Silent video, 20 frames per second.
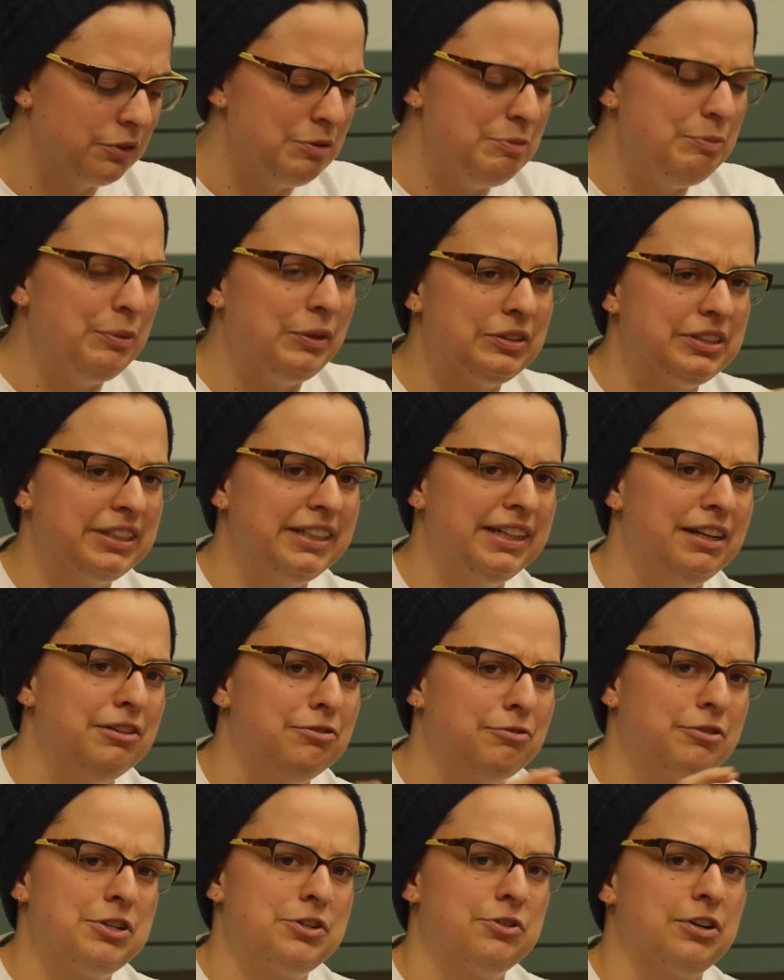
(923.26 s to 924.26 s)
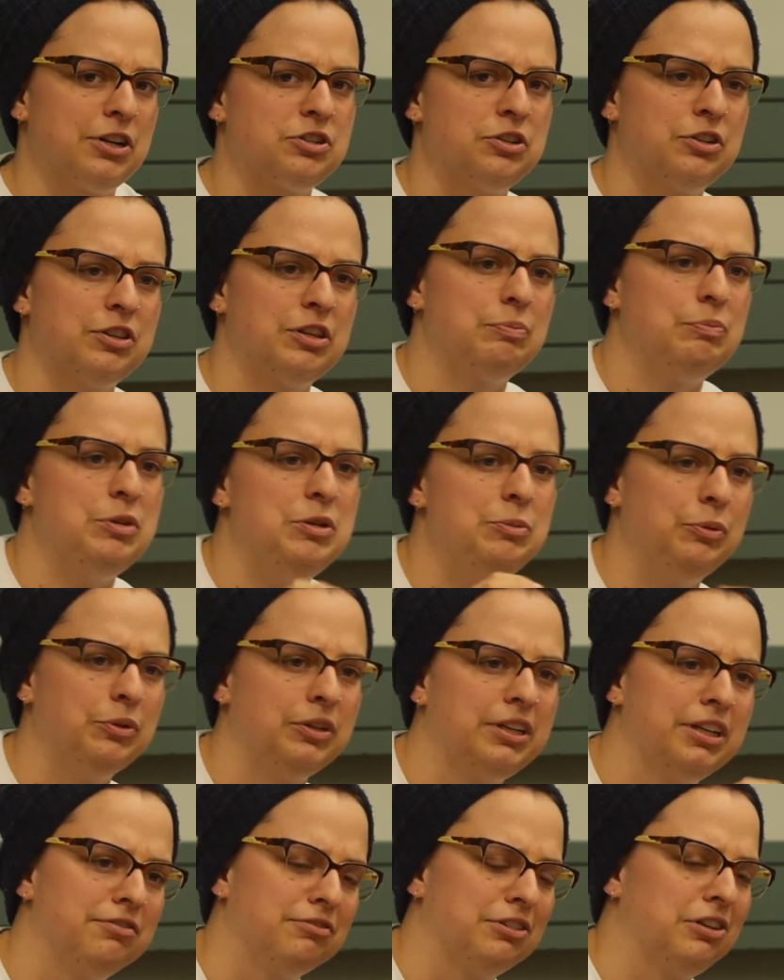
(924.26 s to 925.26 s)
do we build an infrastructure that
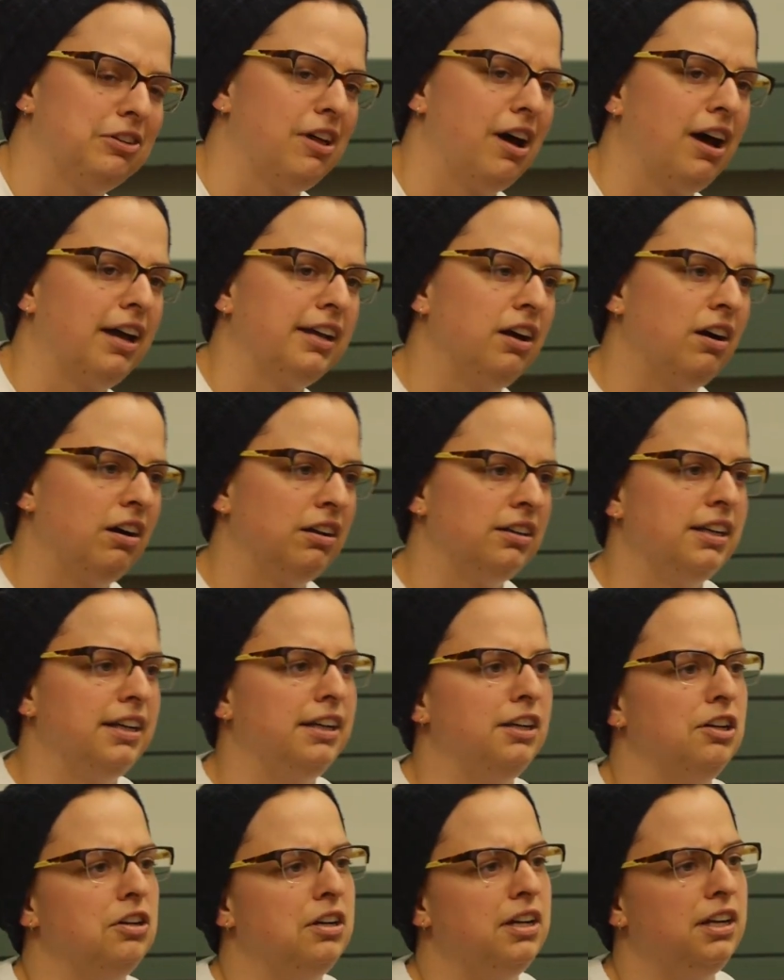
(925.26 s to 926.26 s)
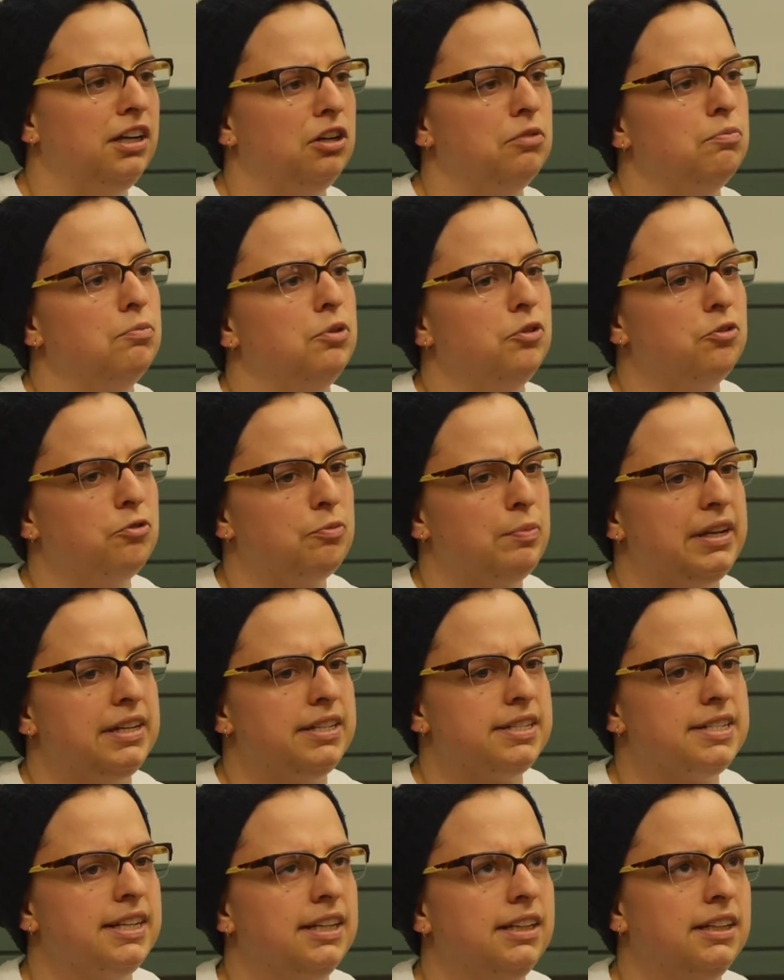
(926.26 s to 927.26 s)
people can rely on in, in a
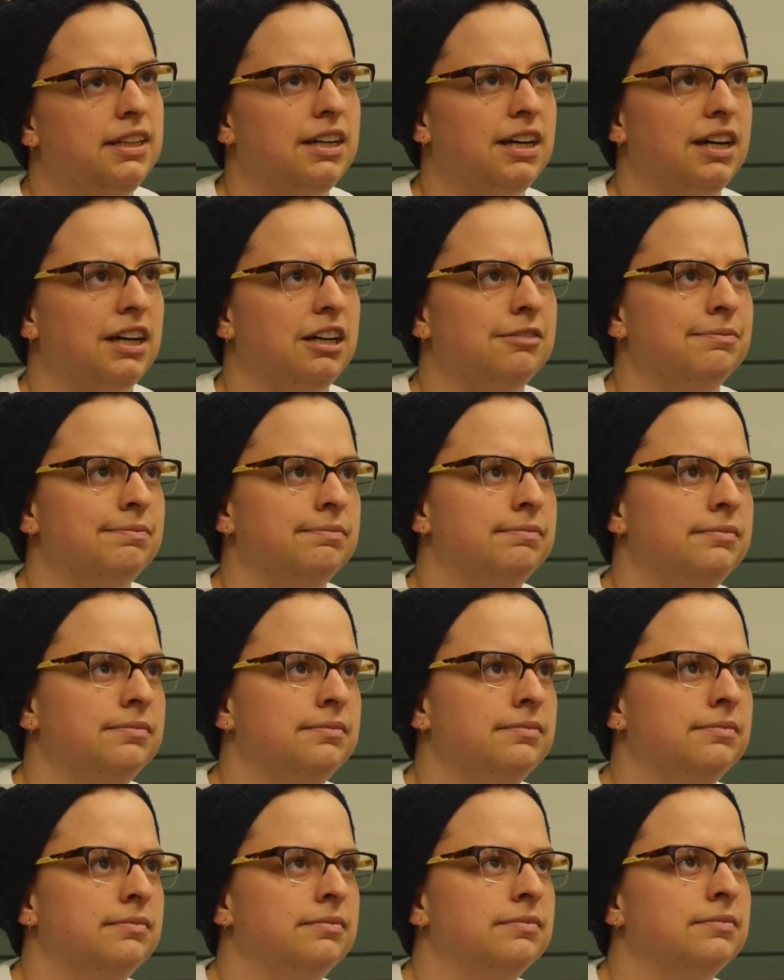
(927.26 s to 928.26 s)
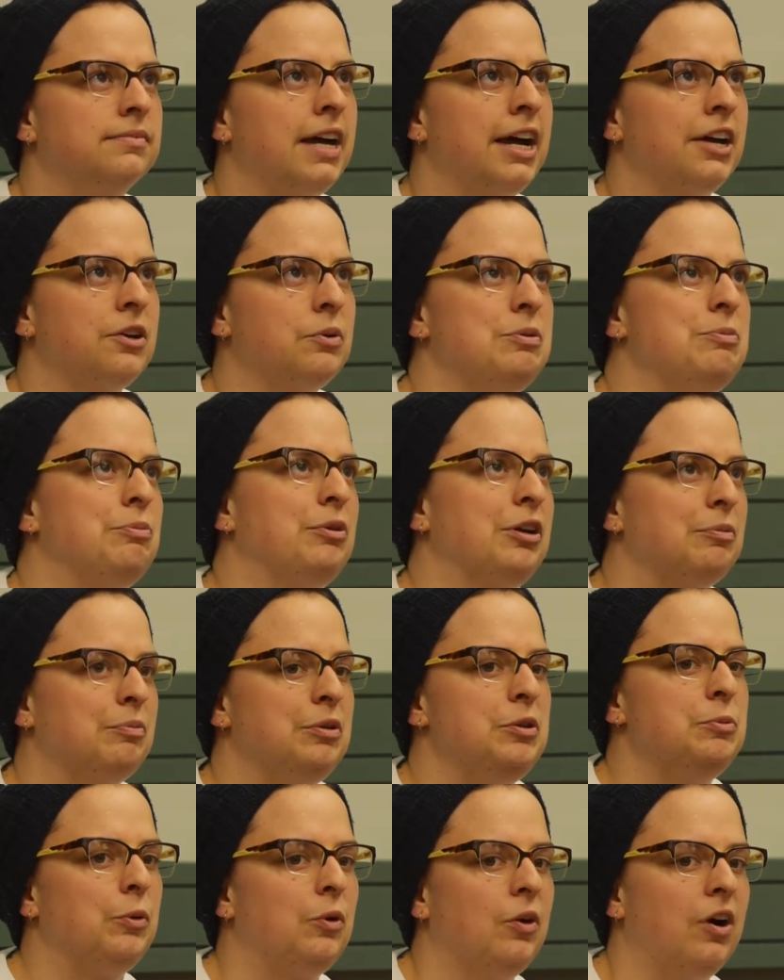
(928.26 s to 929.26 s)
movement? Um, how do we bring
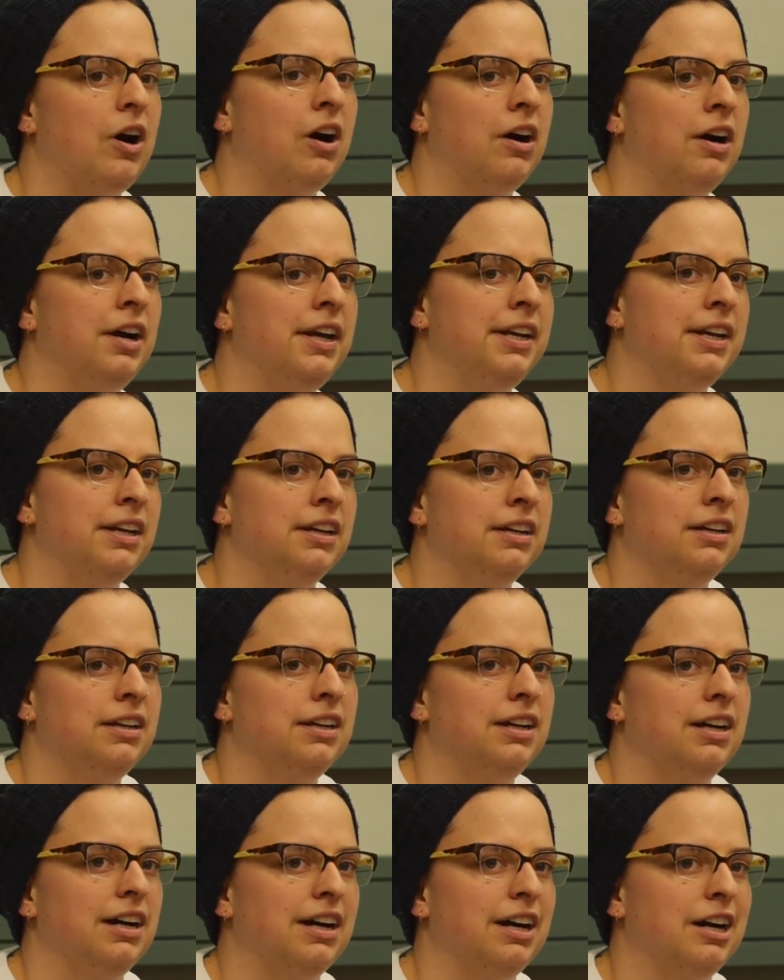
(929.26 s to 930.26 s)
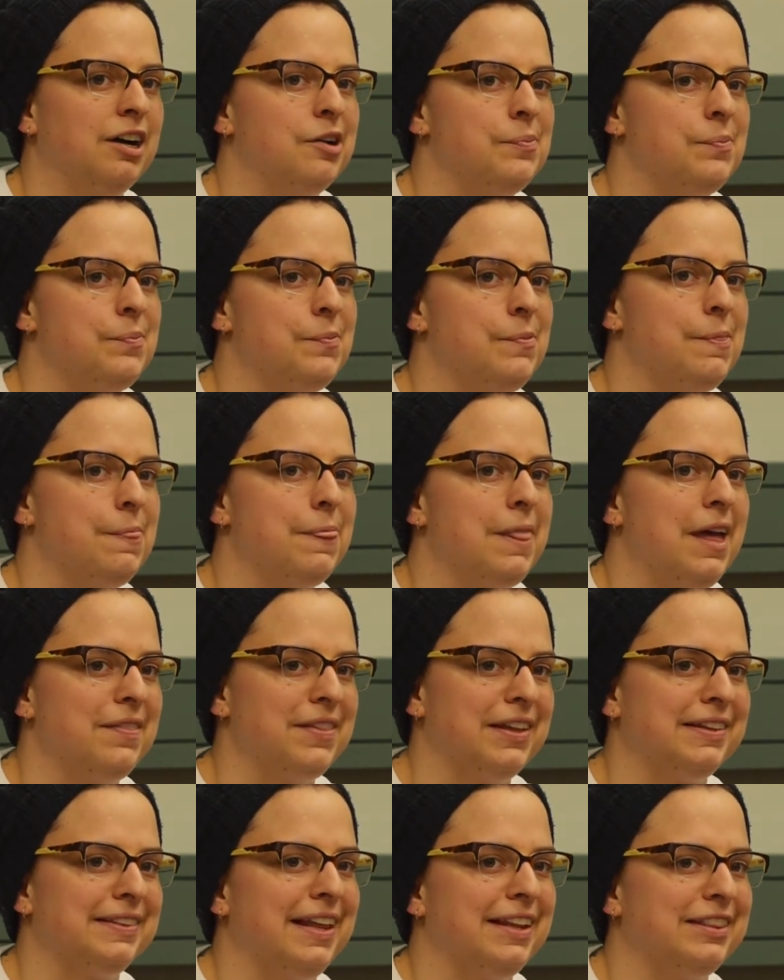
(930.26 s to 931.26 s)
people on um,
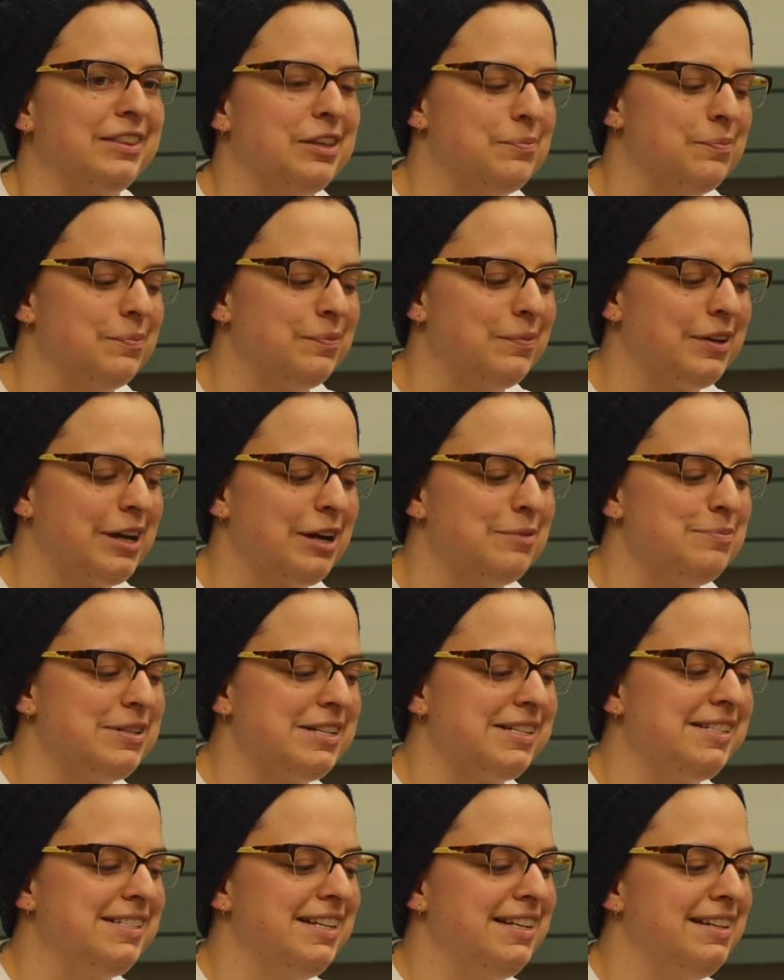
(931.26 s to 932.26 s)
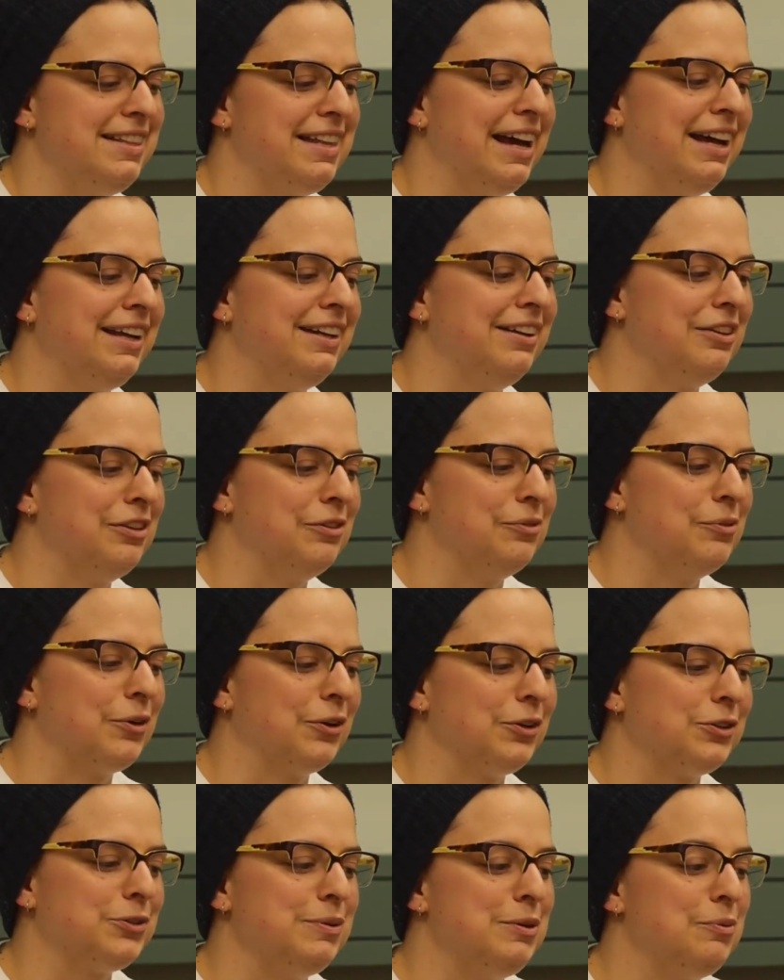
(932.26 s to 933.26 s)
and then let them come to see that the
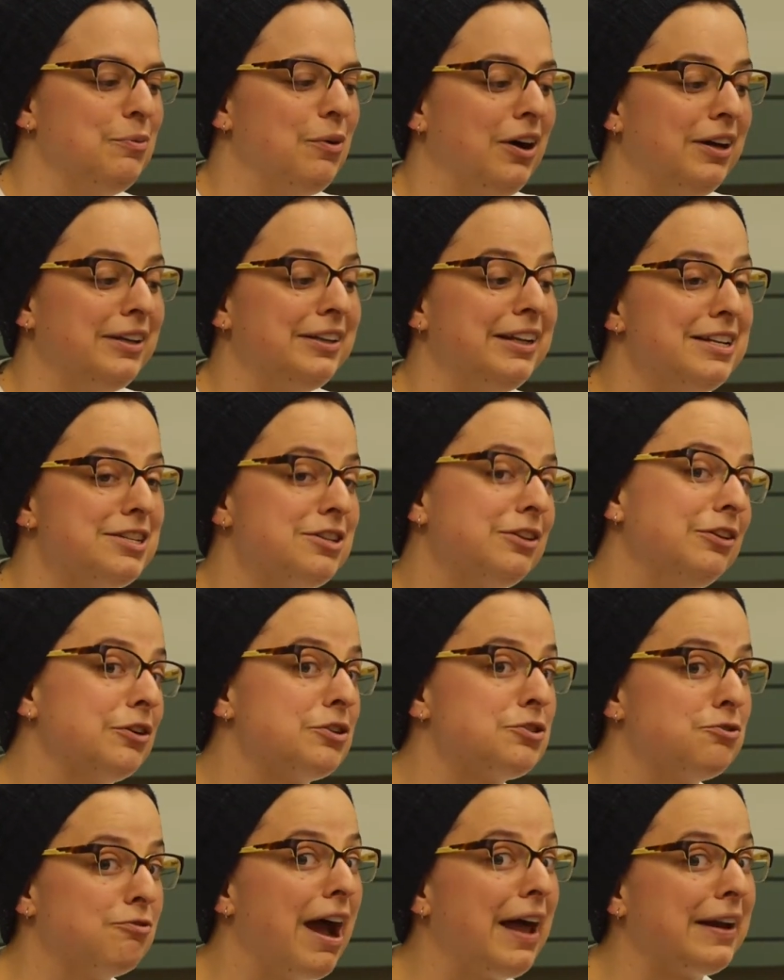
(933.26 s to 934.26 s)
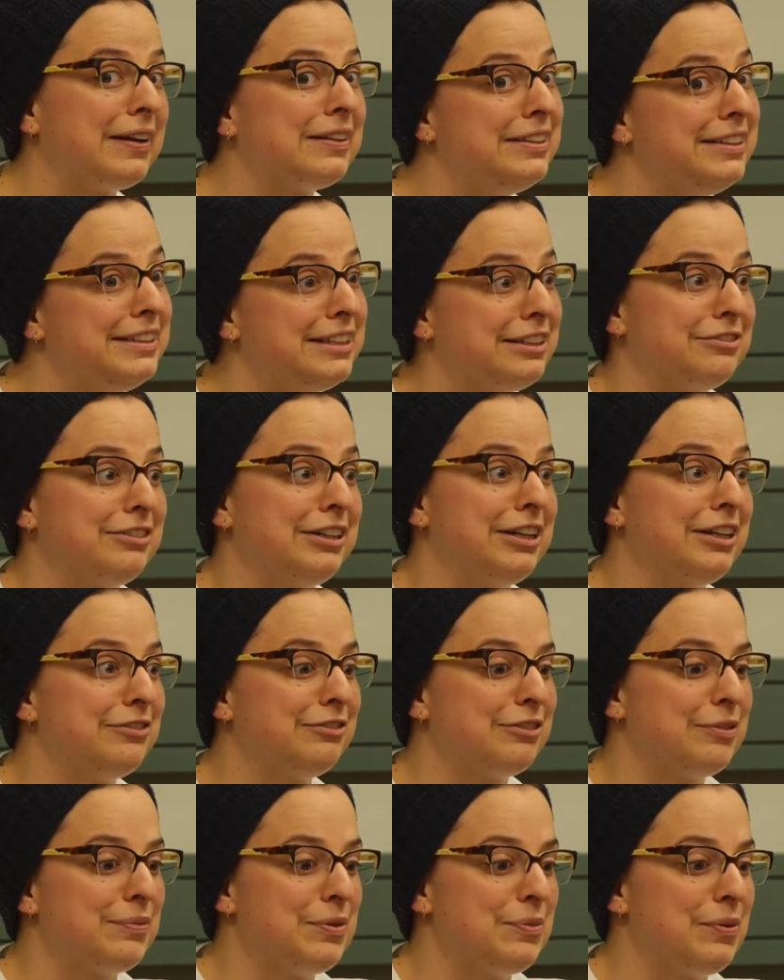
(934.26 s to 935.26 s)
world we want is looks radically
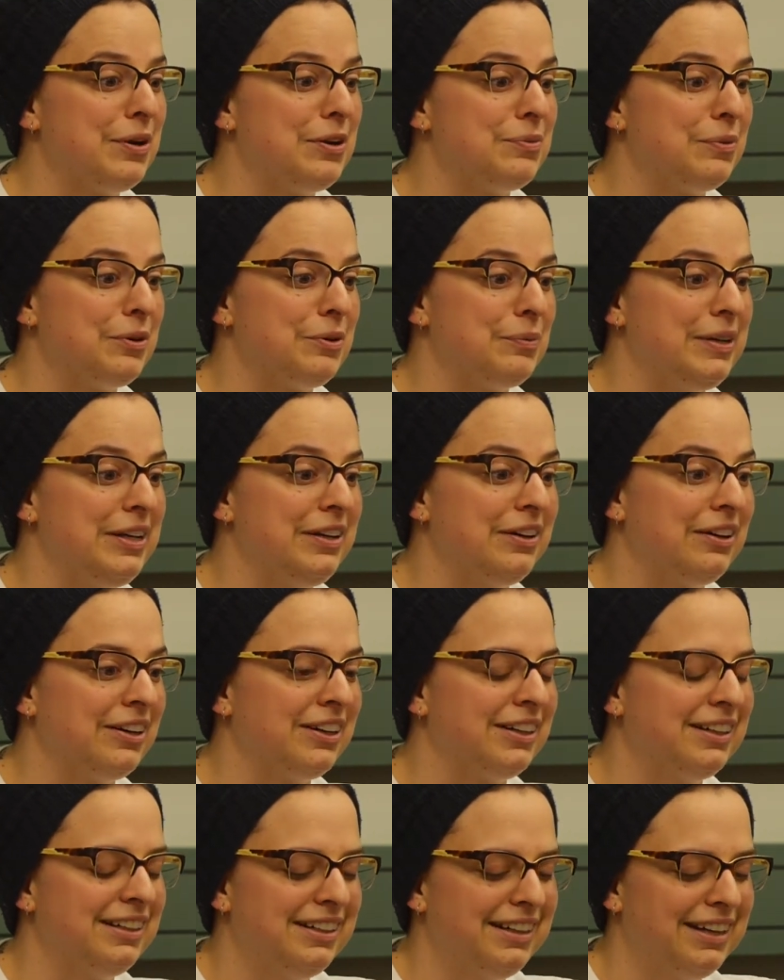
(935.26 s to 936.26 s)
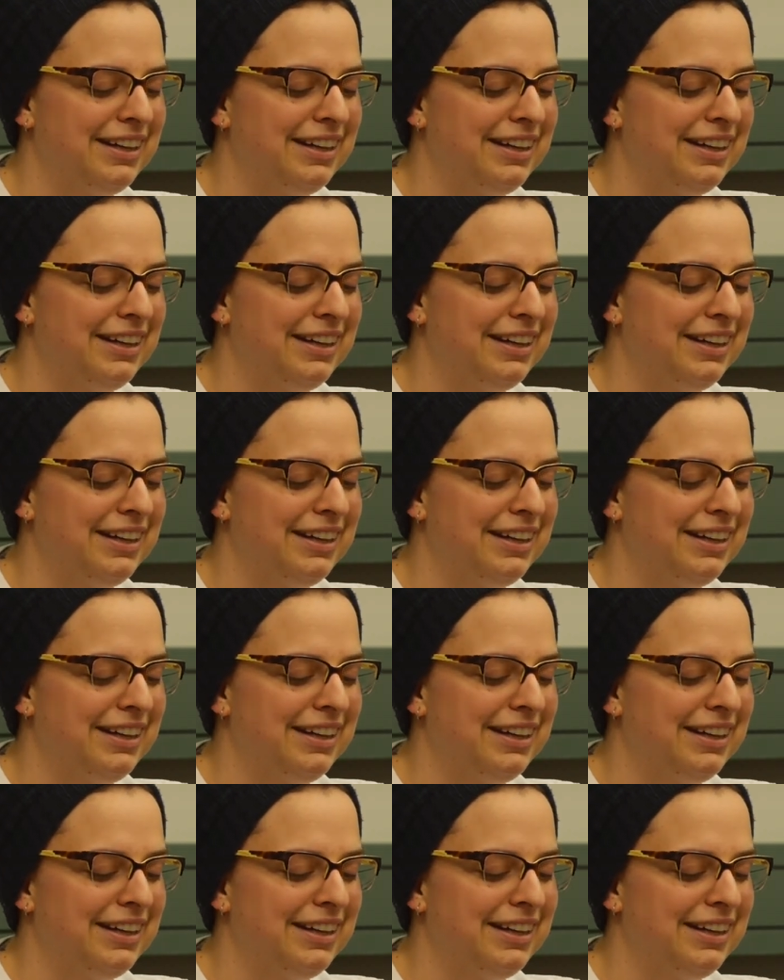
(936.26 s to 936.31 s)
different from the one where we are?